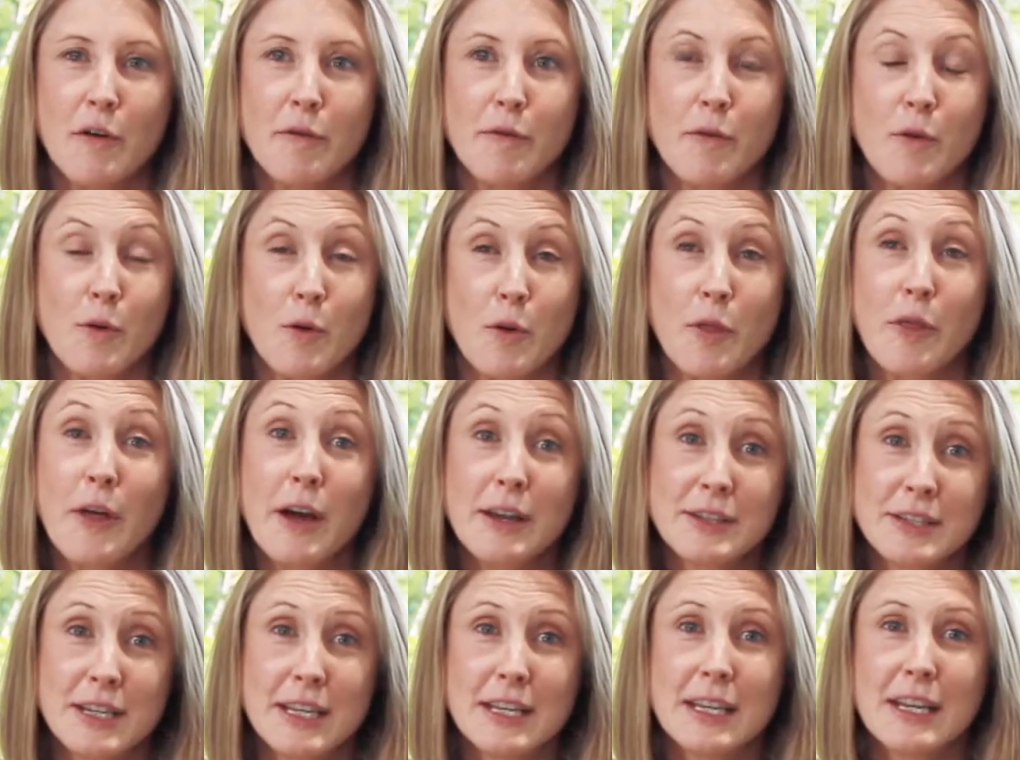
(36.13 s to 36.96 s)
for
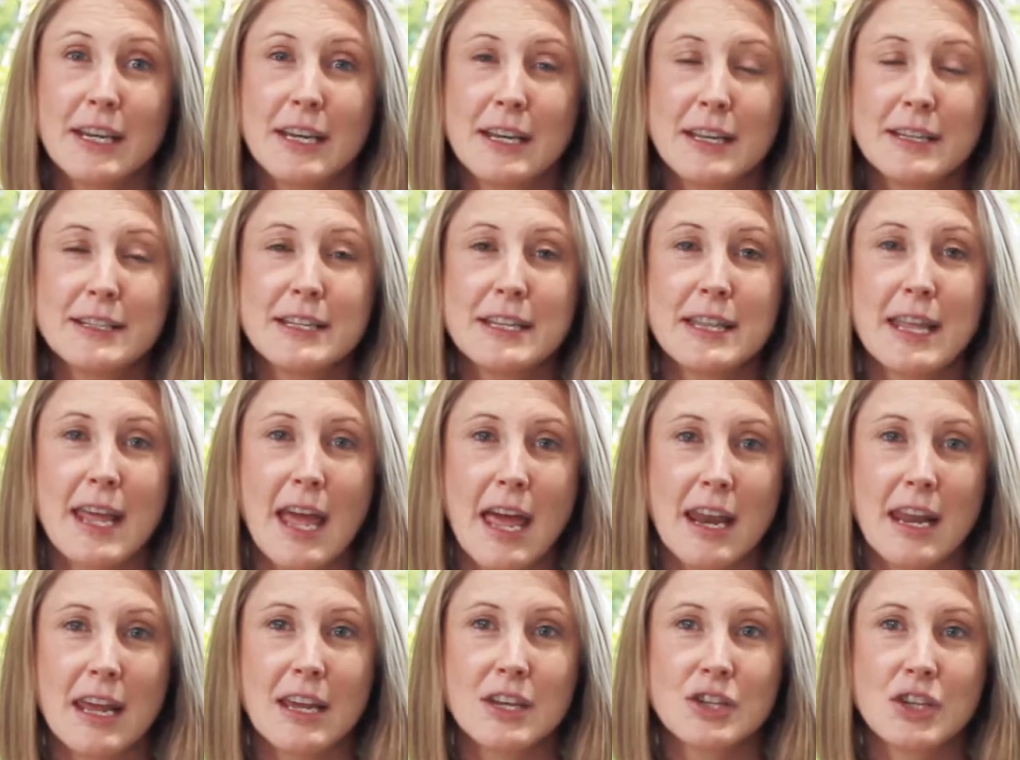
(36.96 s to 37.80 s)
13 years in
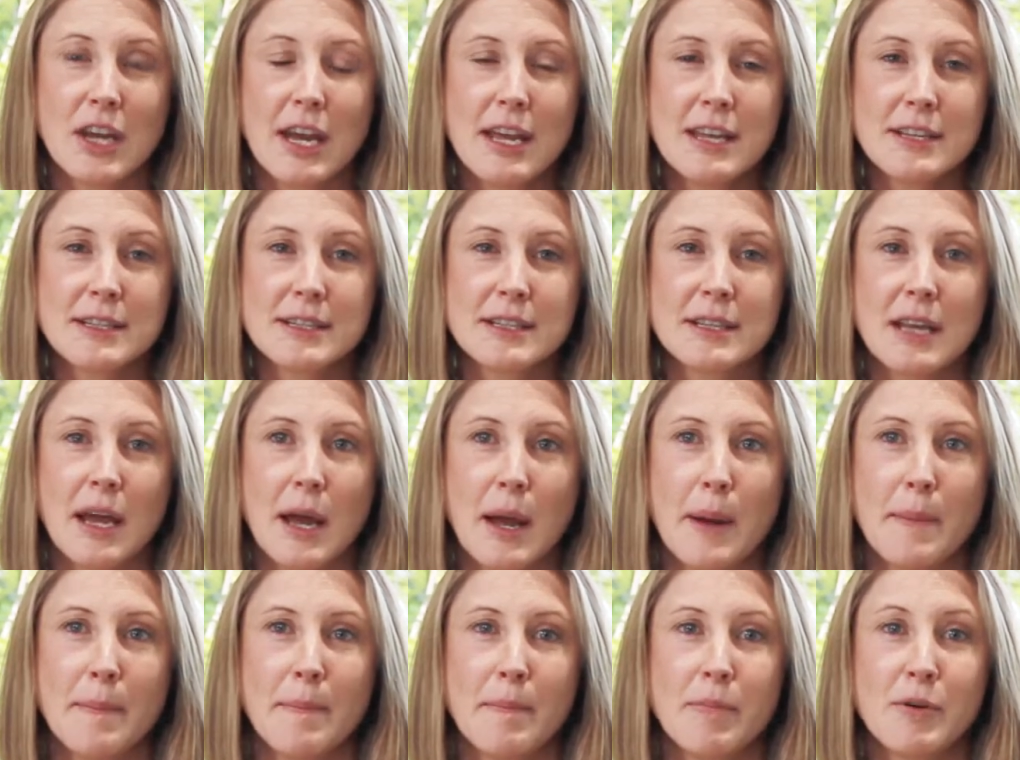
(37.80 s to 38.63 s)
the
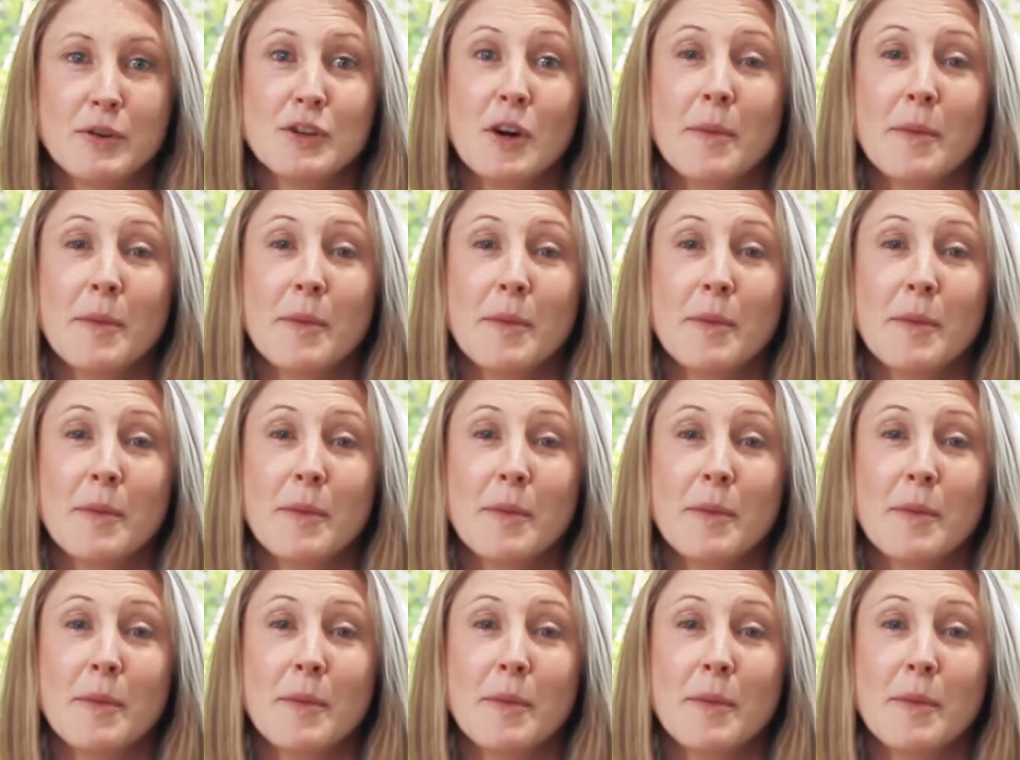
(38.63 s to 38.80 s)
NHS,